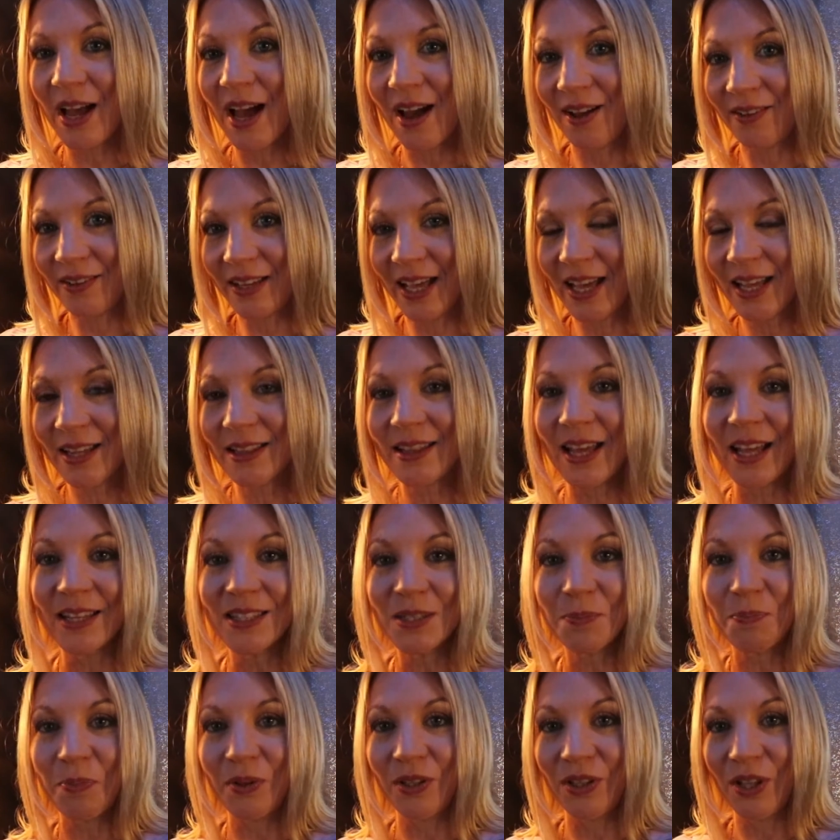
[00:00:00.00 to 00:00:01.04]
outlet
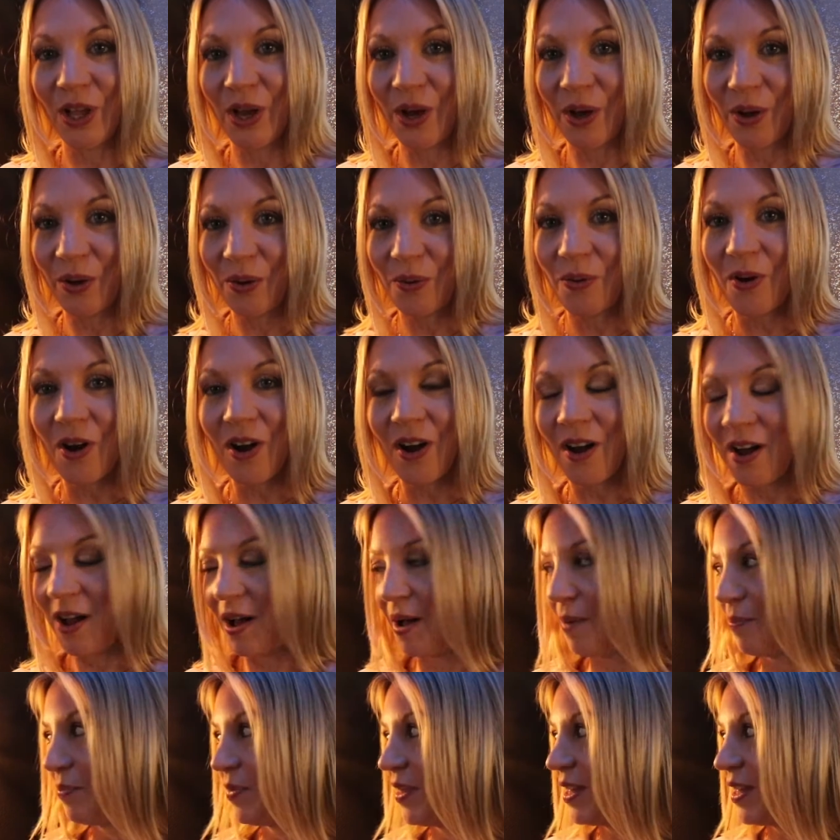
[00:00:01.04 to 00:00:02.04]
that's below um,